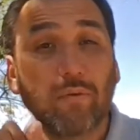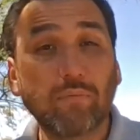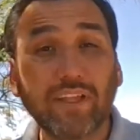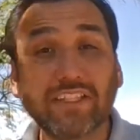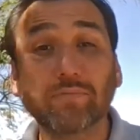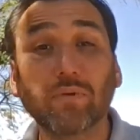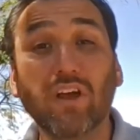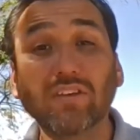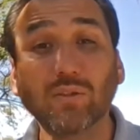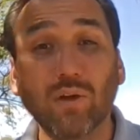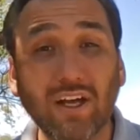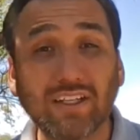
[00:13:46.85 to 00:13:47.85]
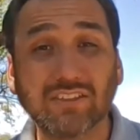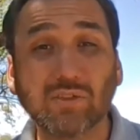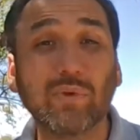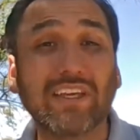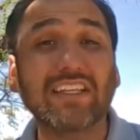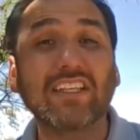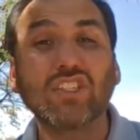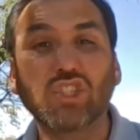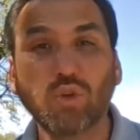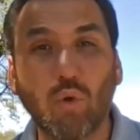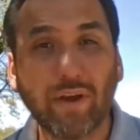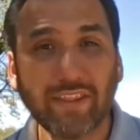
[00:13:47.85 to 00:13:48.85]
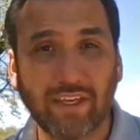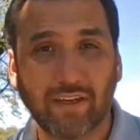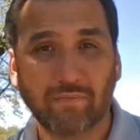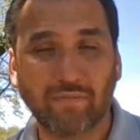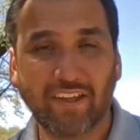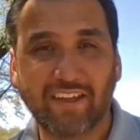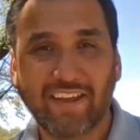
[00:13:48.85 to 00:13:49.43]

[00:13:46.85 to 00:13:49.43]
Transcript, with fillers: plants, but also us so we can enjoy them.